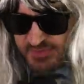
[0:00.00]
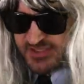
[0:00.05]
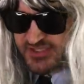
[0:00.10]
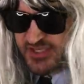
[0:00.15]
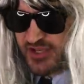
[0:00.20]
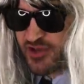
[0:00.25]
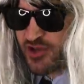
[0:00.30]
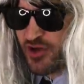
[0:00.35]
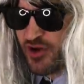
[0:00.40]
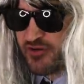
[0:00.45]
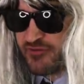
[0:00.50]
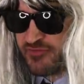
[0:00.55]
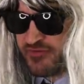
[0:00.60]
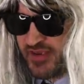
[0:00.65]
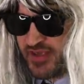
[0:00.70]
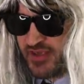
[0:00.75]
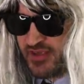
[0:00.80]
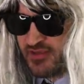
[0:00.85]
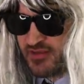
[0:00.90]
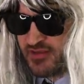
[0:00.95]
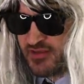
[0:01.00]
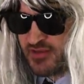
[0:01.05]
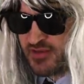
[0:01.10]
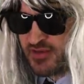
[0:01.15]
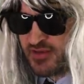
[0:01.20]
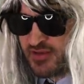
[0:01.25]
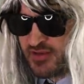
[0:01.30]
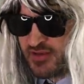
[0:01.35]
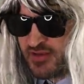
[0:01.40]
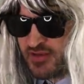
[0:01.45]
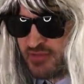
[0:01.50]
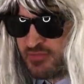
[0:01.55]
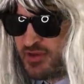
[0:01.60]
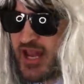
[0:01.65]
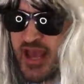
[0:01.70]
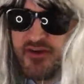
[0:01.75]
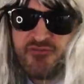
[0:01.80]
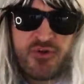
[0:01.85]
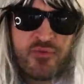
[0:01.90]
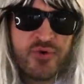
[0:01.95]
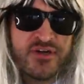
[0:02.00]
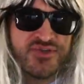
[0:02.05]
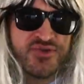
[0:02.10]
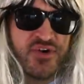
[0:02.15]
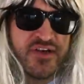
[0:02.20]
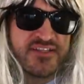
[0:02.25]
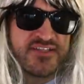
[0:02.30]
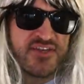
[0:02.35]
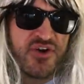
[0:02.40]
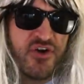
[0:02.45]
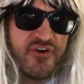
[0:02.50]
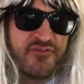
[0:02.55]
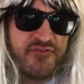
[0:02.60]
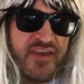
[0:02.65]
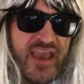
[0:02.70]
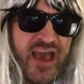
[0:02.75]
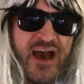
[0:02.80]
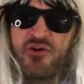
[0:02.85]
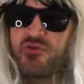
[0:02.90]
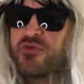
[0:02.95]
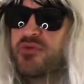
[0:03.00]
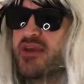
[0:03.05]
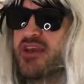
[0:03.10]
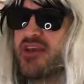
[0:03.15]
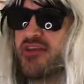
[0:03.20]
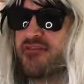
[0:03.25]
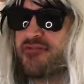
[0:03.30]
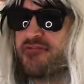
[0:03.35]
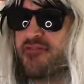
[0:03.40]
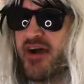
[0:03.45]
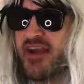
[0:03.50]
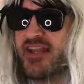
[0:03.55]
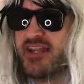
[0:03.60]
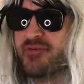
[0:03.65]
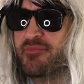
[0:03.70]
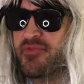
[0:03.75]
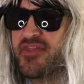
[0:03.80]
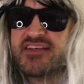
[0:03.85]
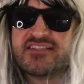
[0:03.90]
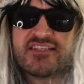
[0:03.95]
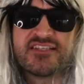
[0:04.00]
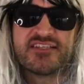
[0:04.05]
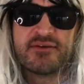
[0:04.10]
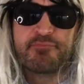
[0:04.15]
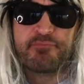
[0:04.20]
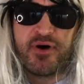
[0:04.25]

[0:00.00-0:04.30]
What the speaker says: smells like coffee. But everyone drinks coffee. How are we gonna find him? This is